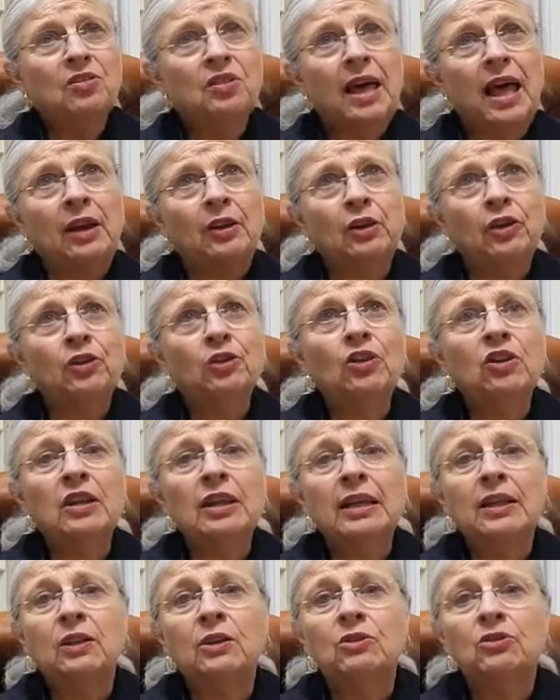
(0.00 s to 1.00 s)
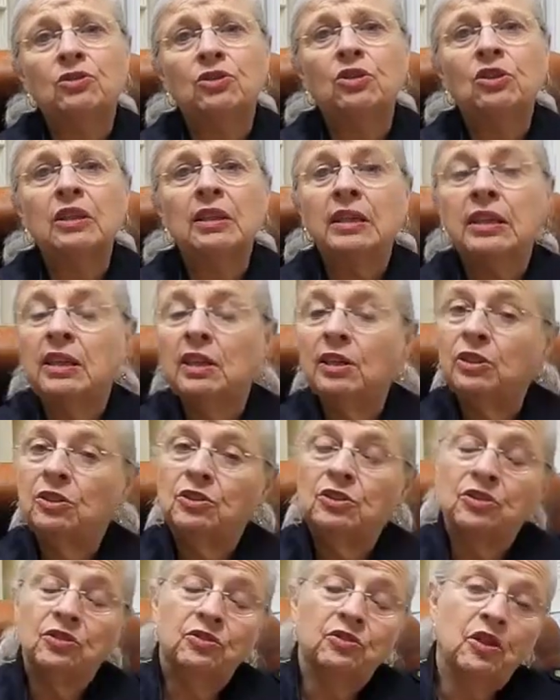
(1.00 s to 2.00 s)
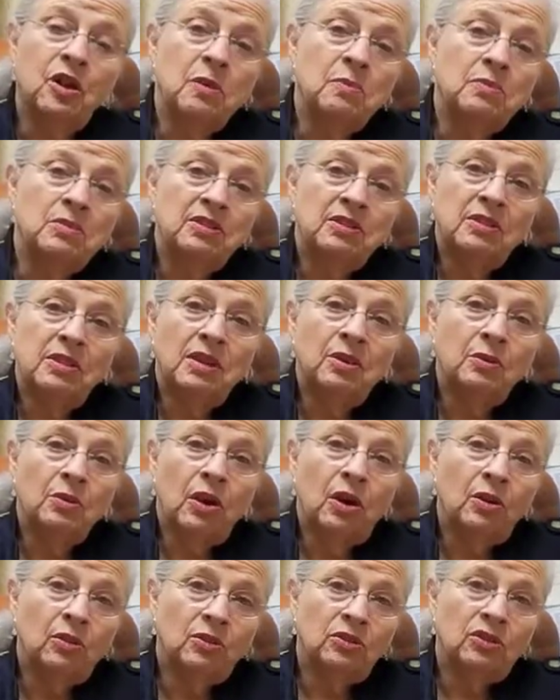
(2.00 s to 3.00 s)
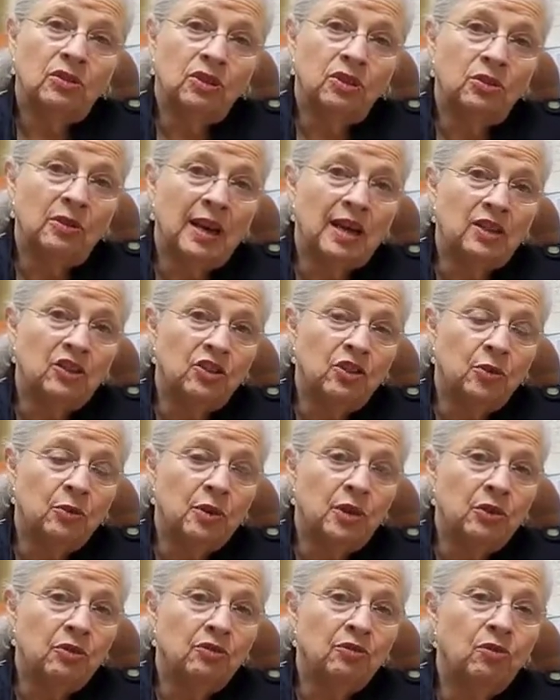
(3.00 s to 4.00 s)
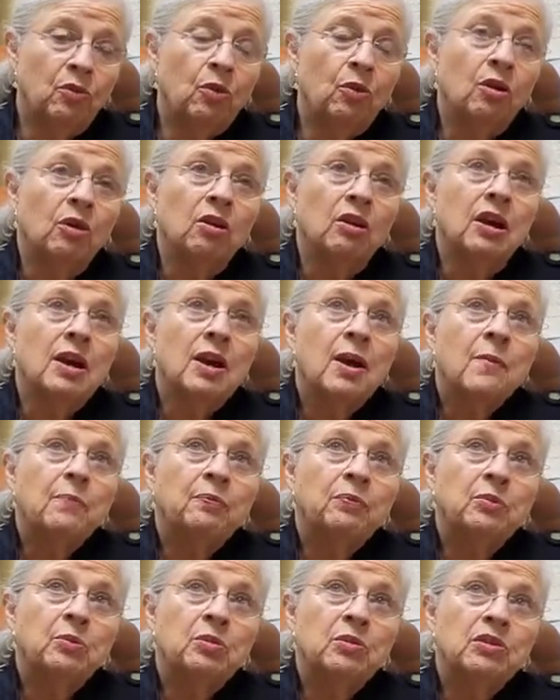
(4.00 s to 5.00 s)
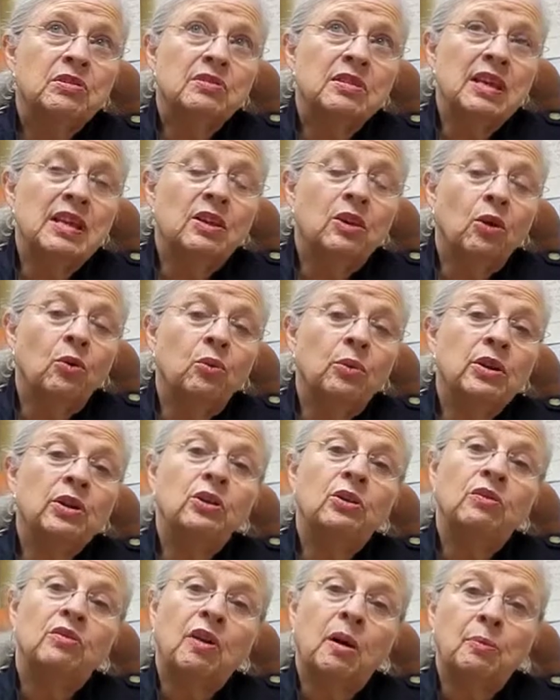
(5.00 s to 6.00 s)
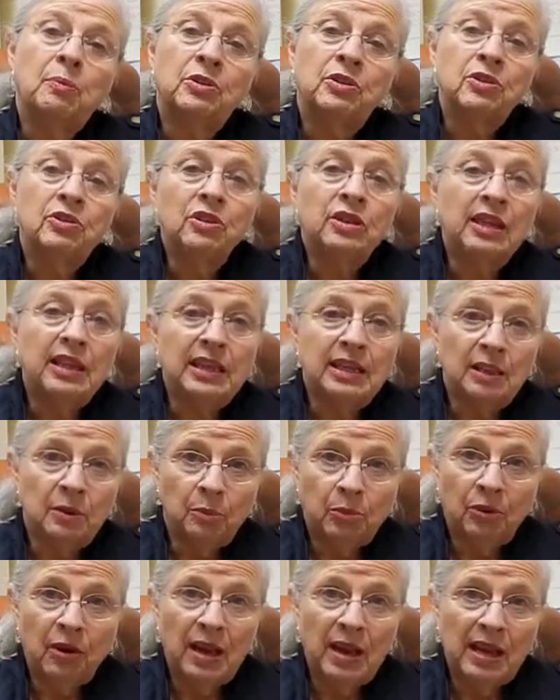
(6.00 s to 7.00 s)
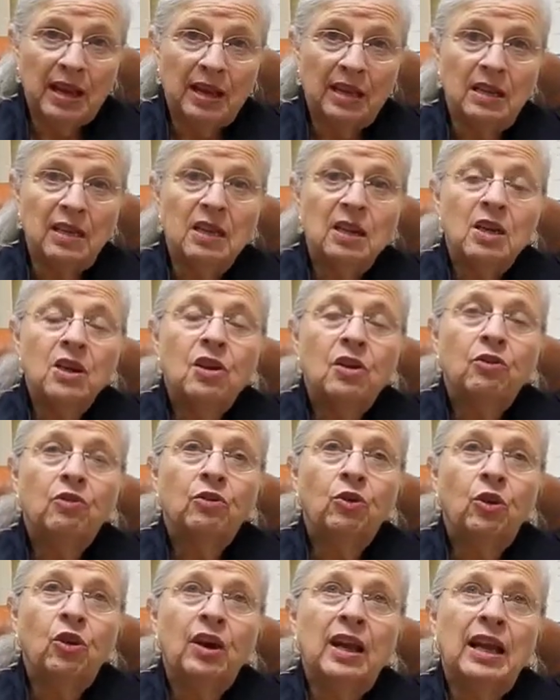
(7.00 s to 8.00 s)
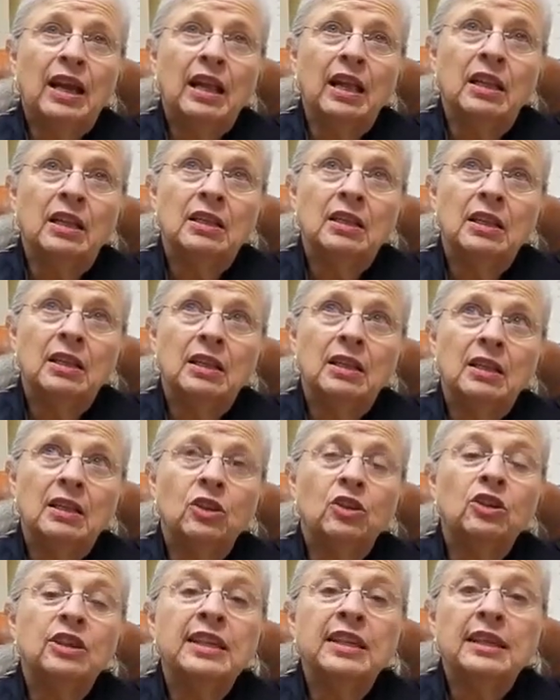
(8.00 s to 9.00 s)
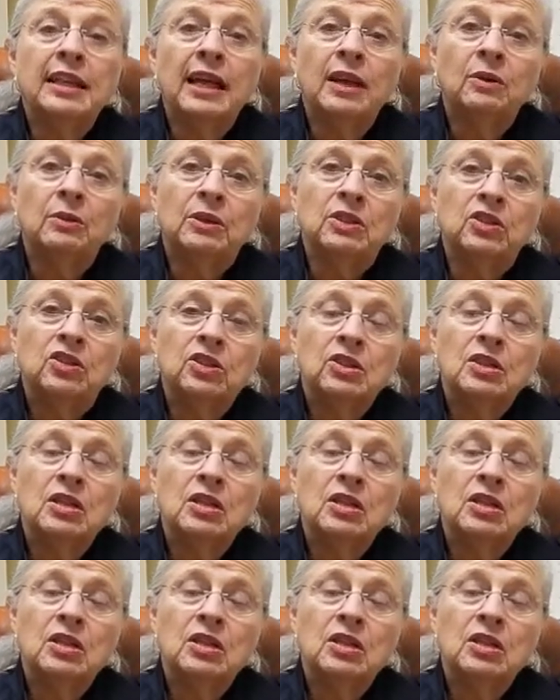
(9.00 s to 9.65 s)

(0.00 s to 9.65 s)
those early years from 0 to age 3 or 4 present a window of opportunity in the brain for learning language,